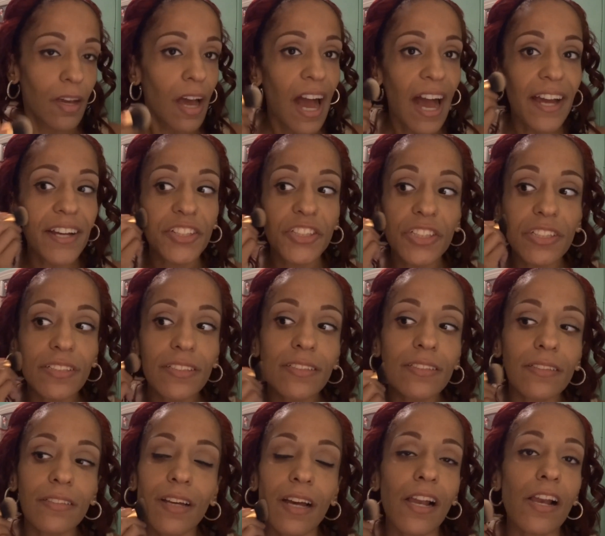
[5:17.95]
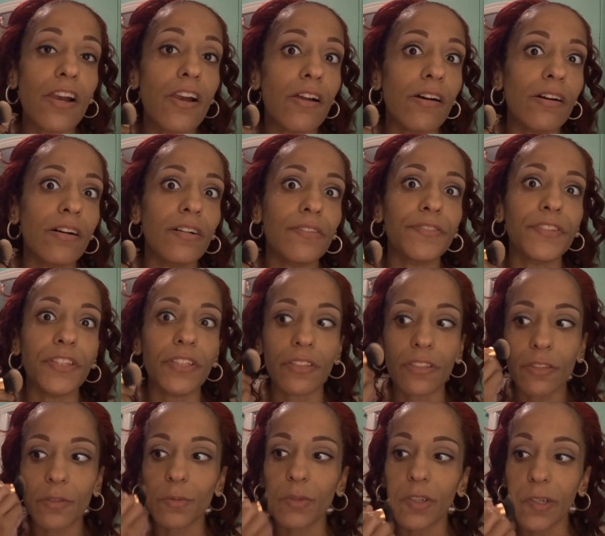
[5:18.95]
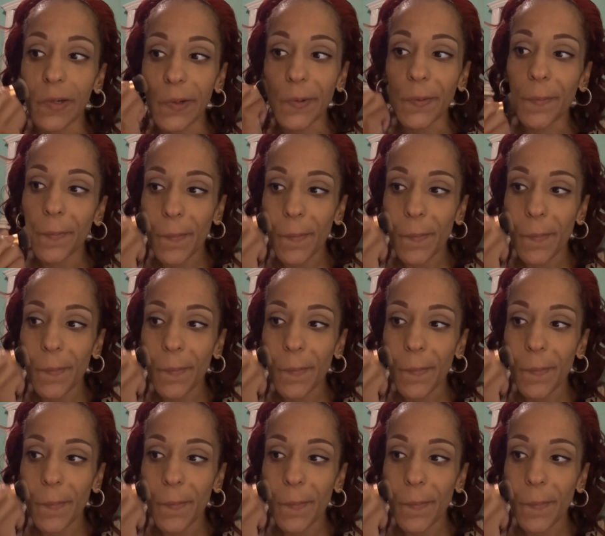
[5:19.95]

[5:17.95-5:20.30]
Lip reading: I love this one.